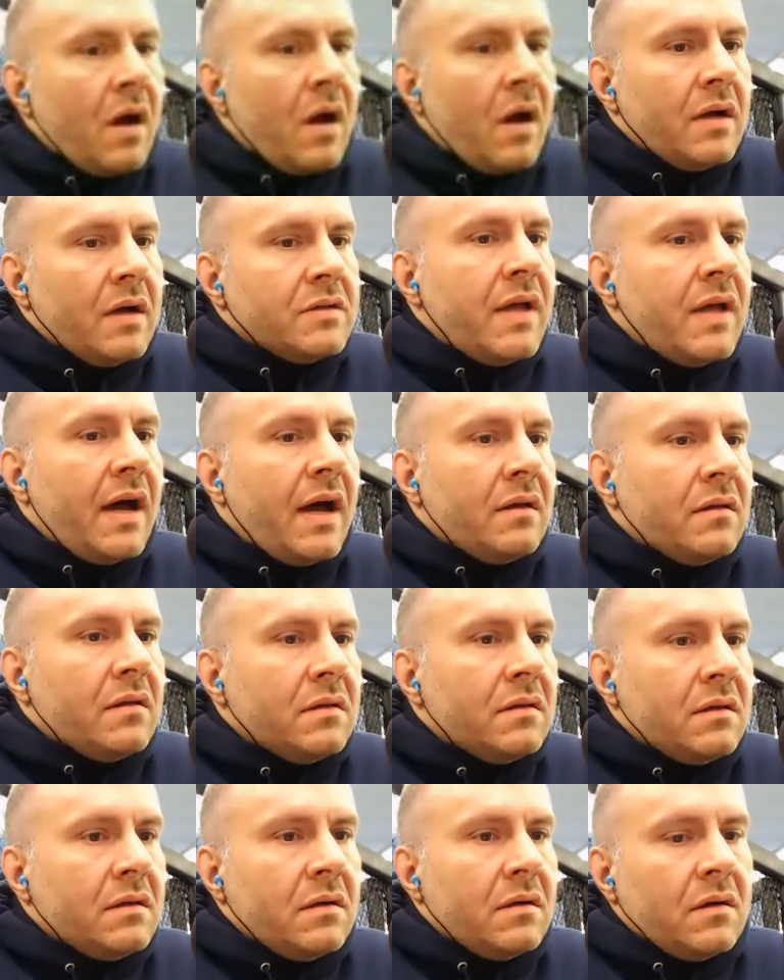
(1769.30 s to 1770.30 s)
So
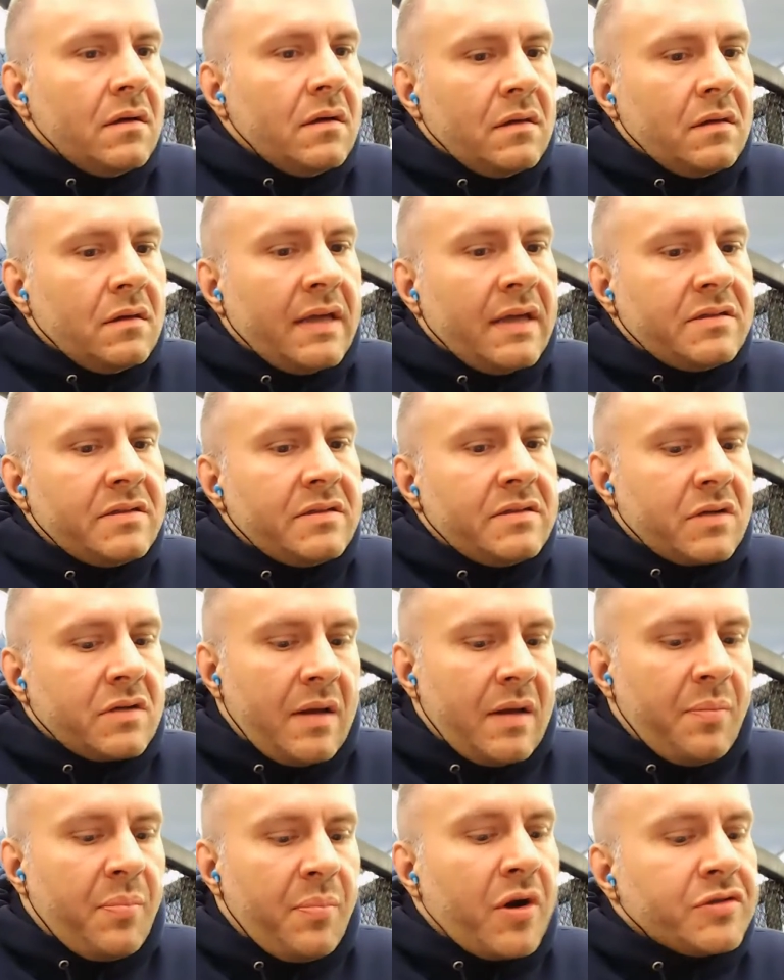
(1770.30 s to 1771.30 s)
now that's your
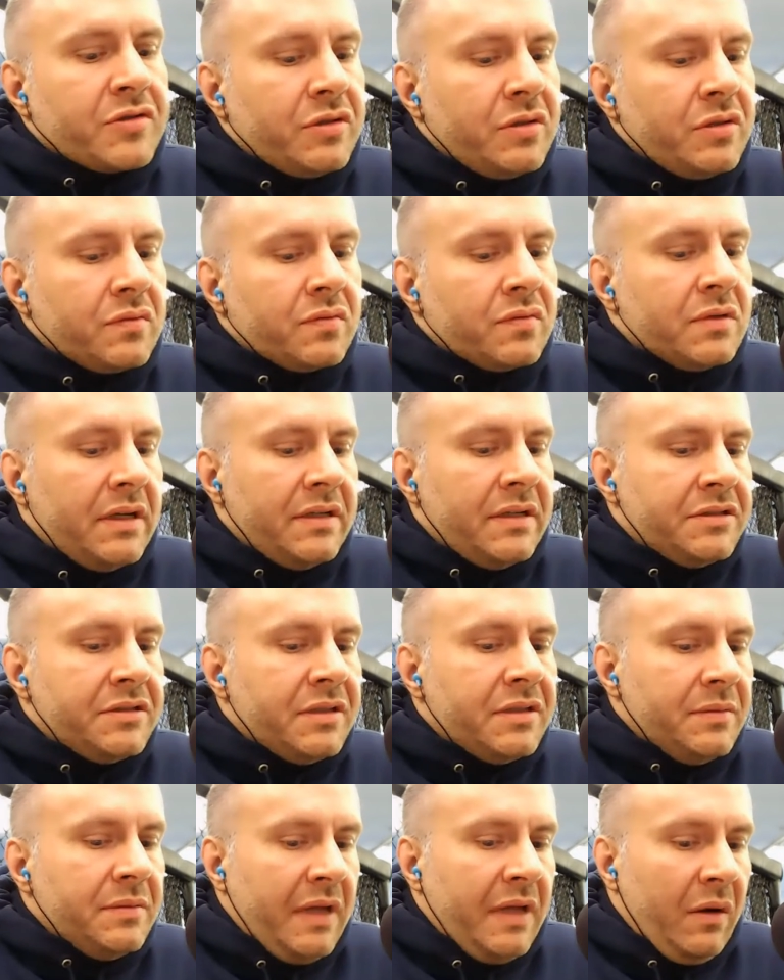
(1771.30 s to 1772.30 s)
kind of personal
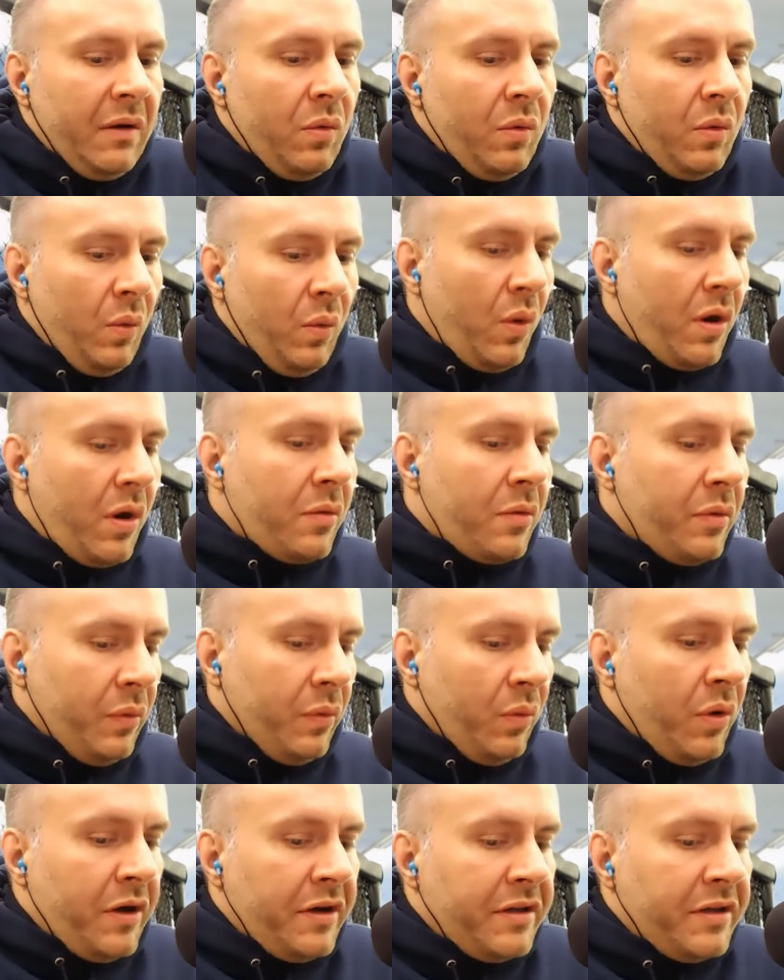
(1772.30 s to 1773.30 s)
relationship. Now,
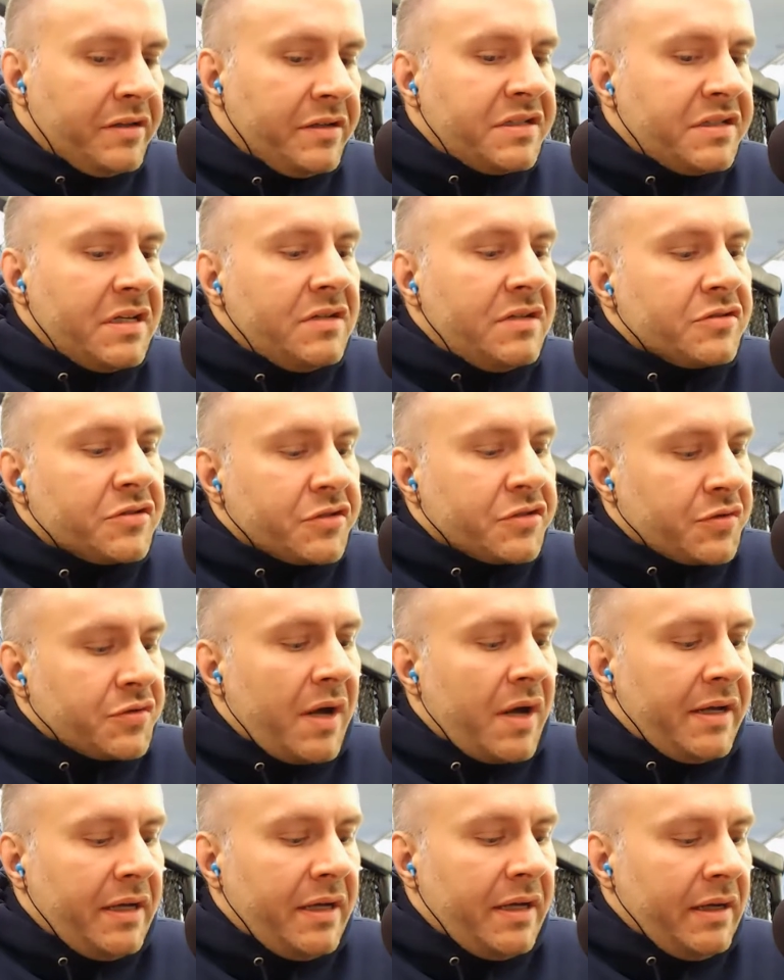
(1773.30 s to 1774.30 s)
where do you see your
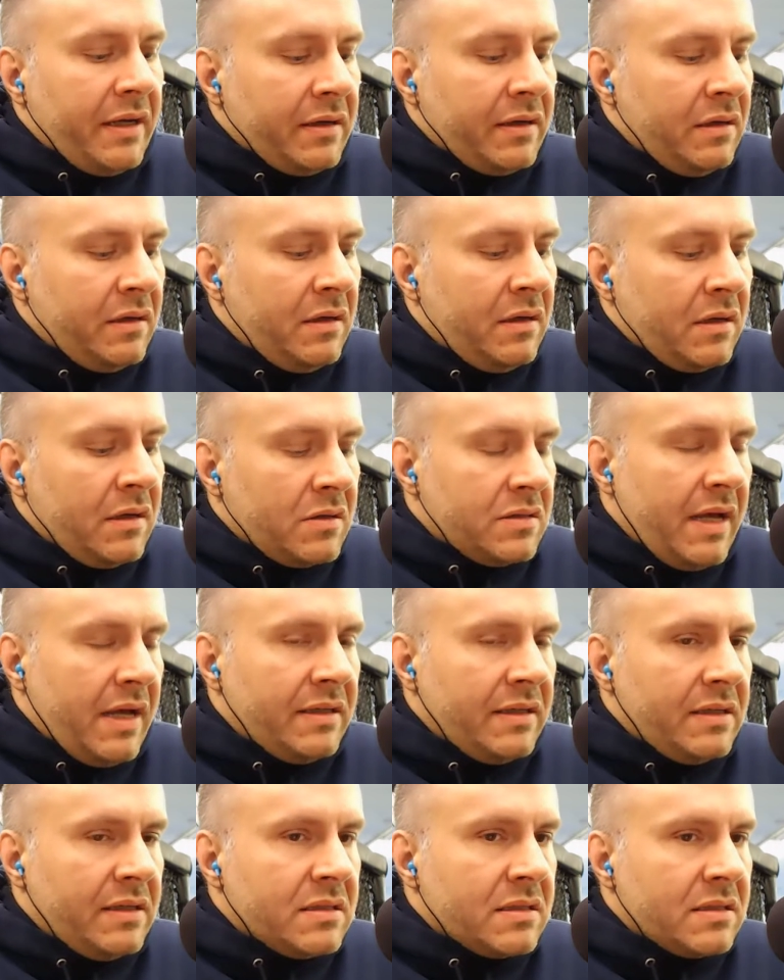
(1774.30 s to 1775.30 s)
striking? Because
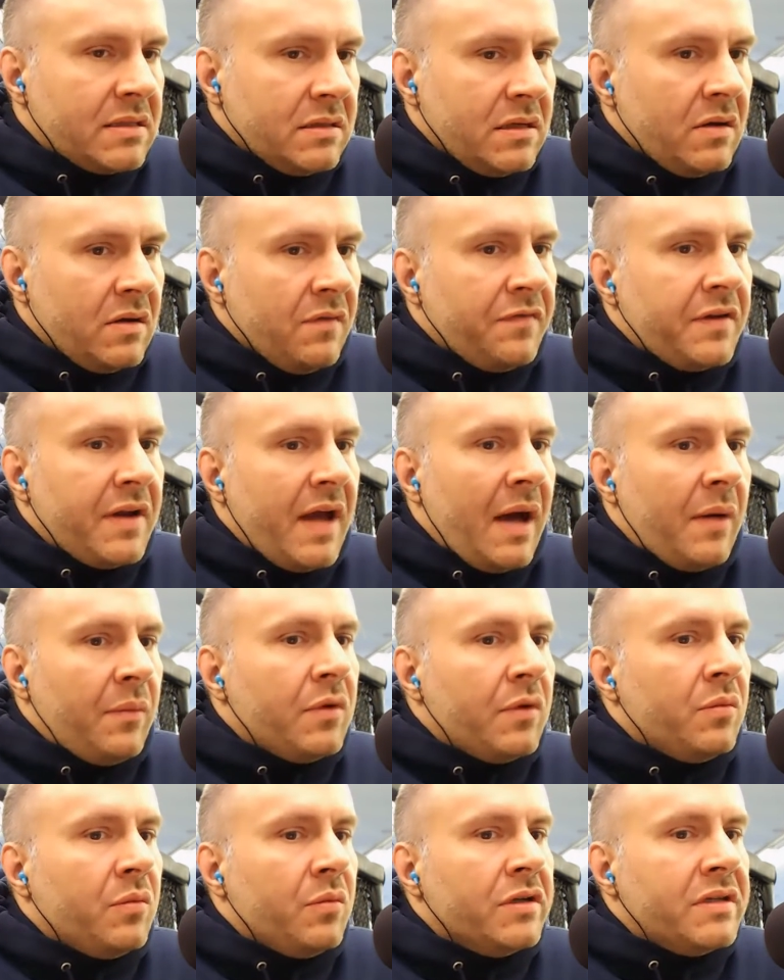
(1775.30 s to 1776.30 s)
Andy's a
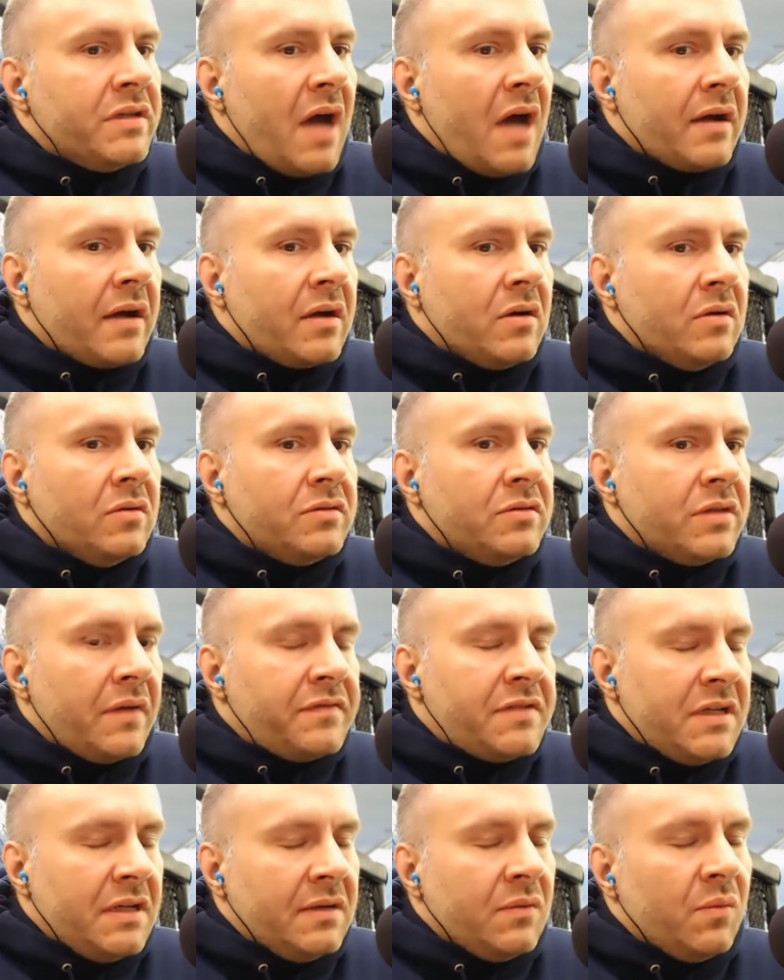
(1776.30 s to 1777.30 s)
phenomenal Muay Thai coach. I've
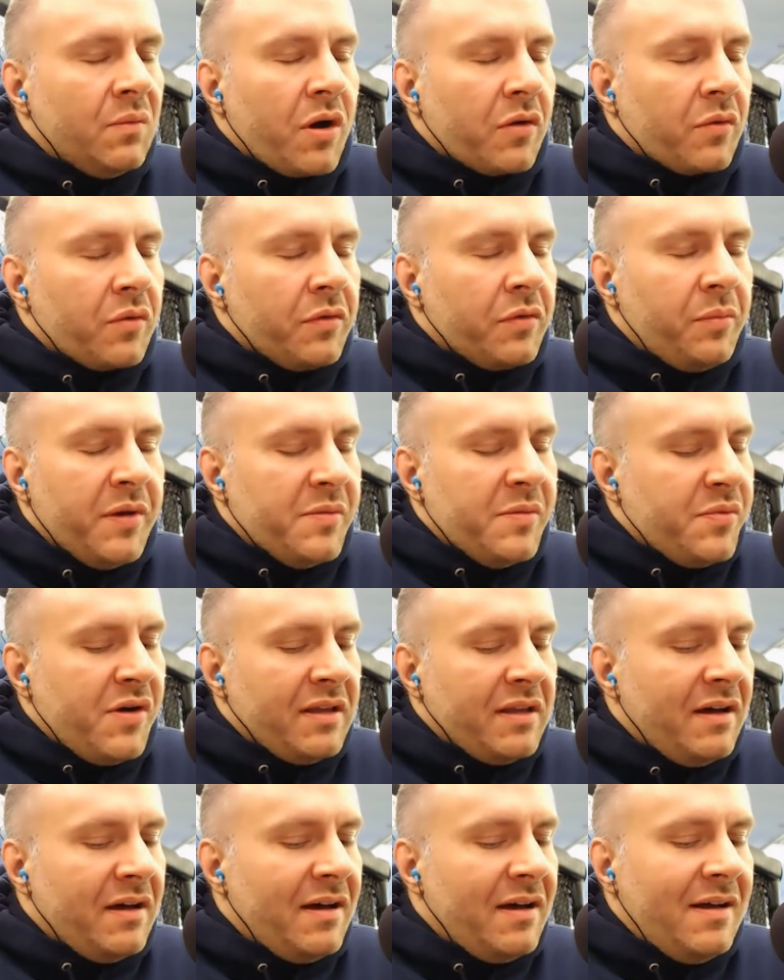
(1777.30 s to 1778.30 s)
seen him work with people.
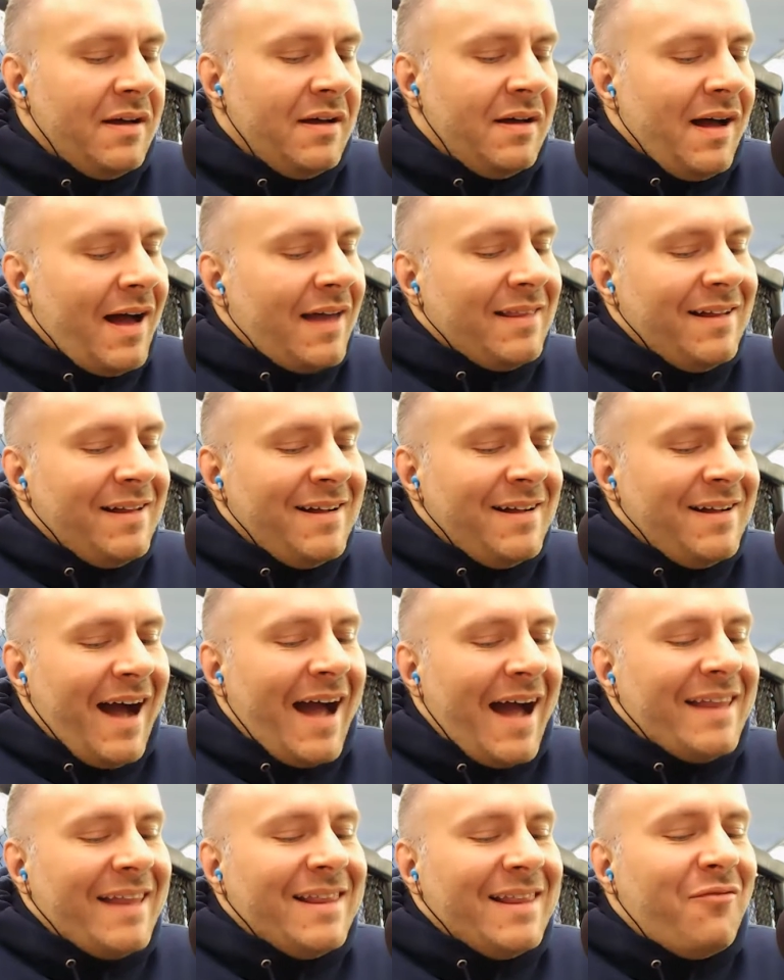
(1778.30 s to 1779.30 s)

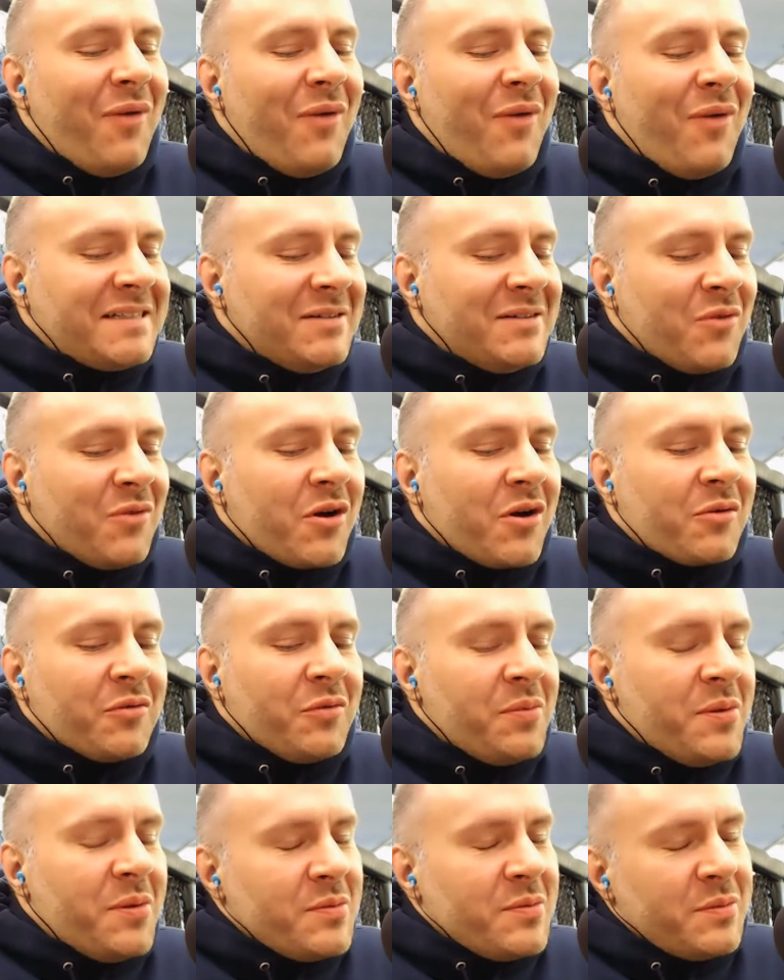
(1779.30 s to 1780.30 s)
I love watching him work with
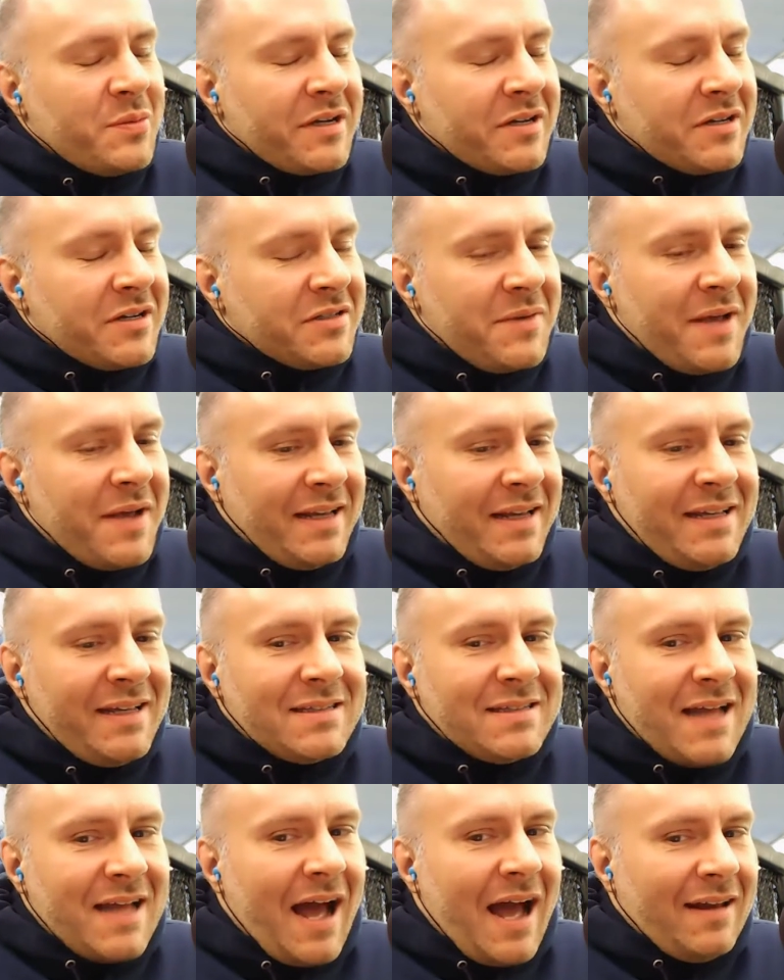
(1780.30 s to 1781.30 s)
people because, man,
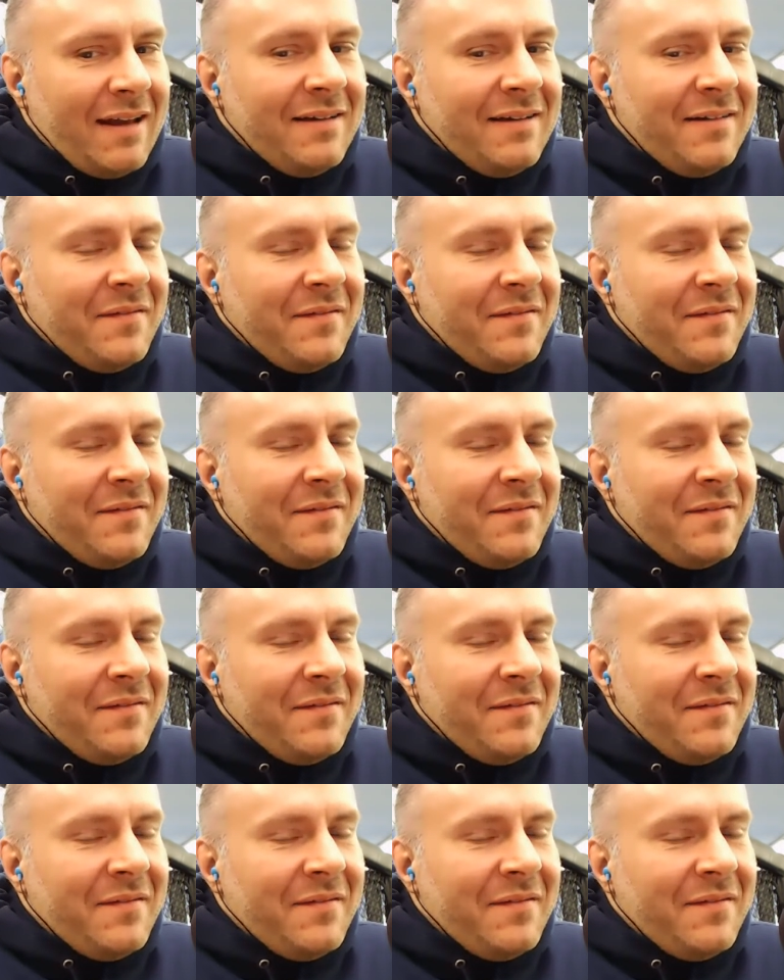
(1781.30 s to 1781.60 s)
he's not.